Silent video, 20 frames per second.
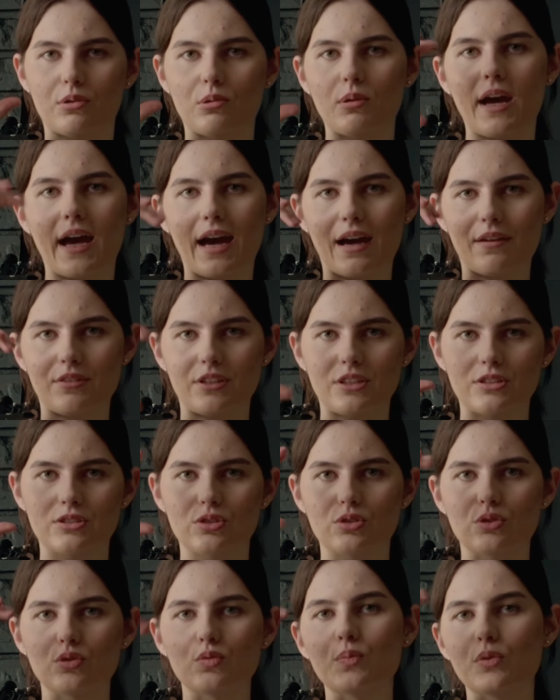having
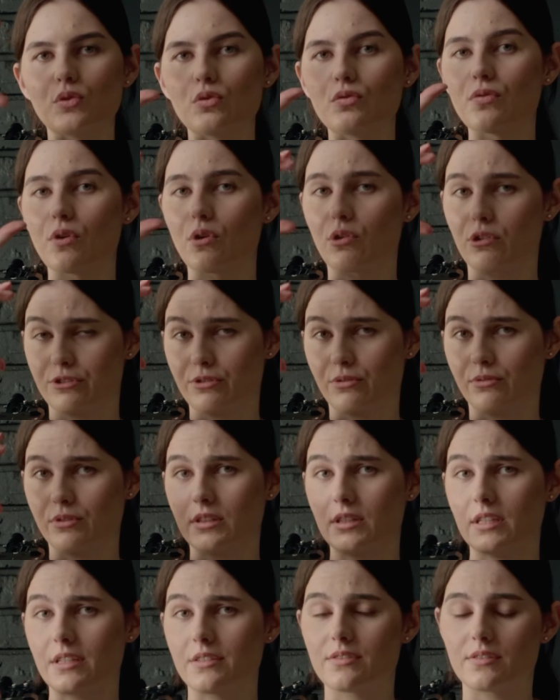to pull focus on the
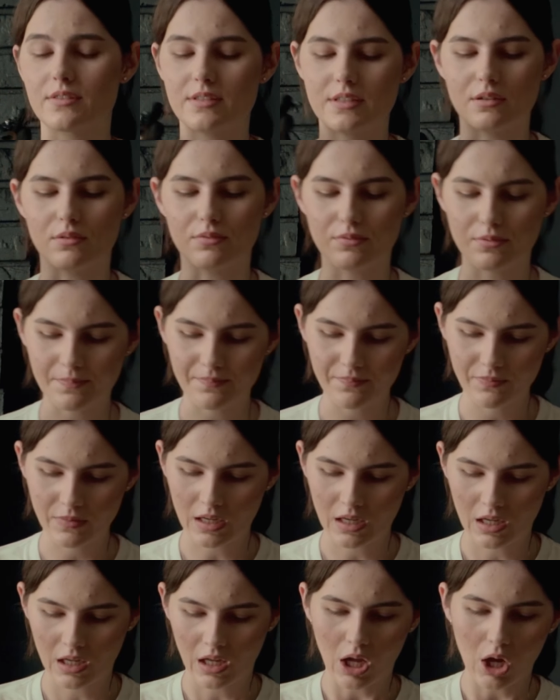lens itself.
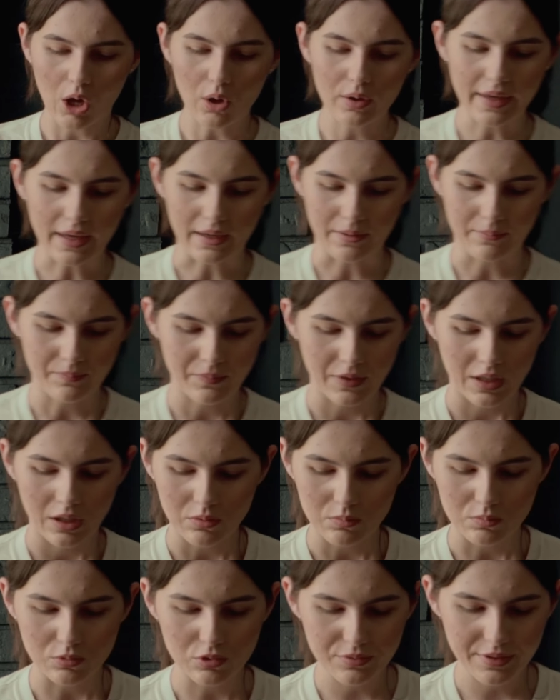Okay,
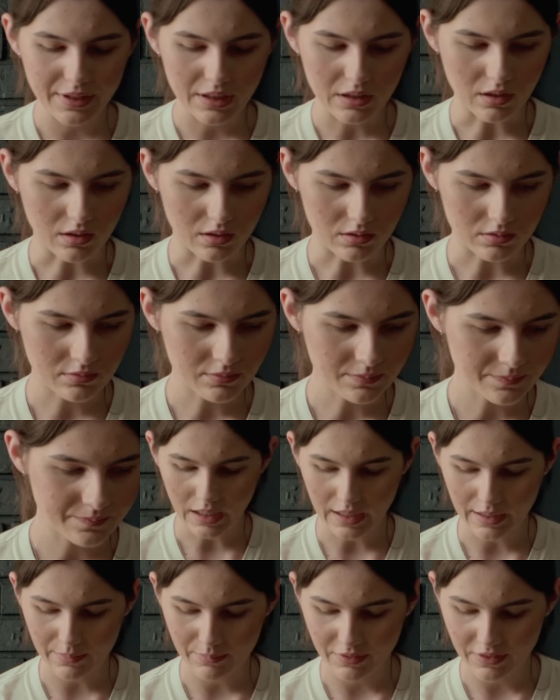moving on,
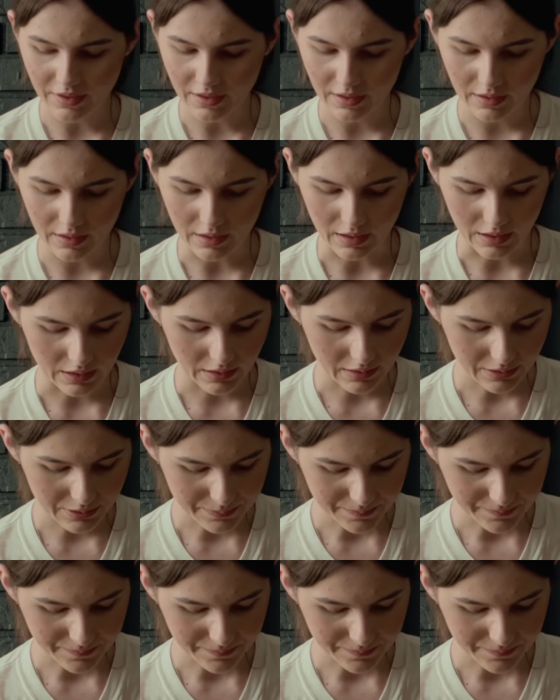I'm thinking